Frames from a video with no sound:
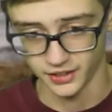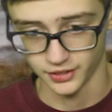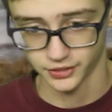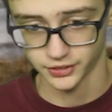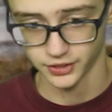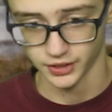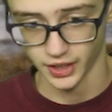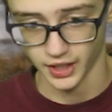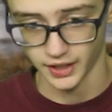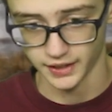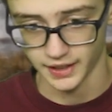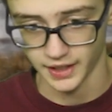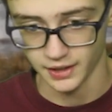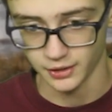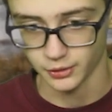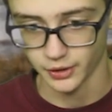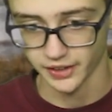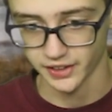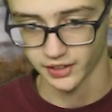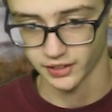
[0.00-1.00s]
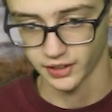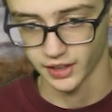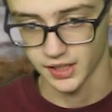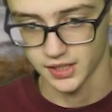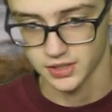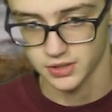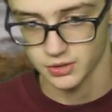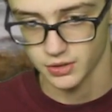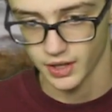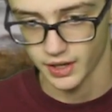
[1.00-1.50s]
is. I can't
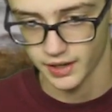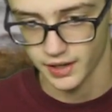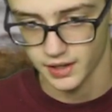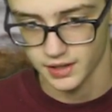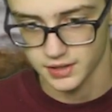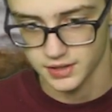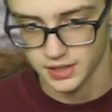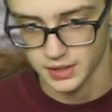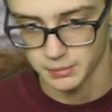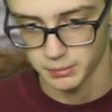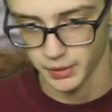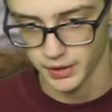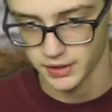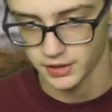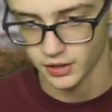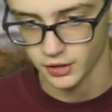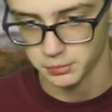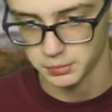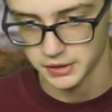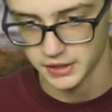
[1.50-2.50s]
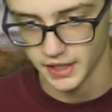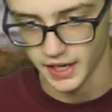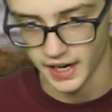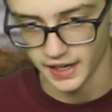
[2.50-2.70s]
recognize who that is. He might not be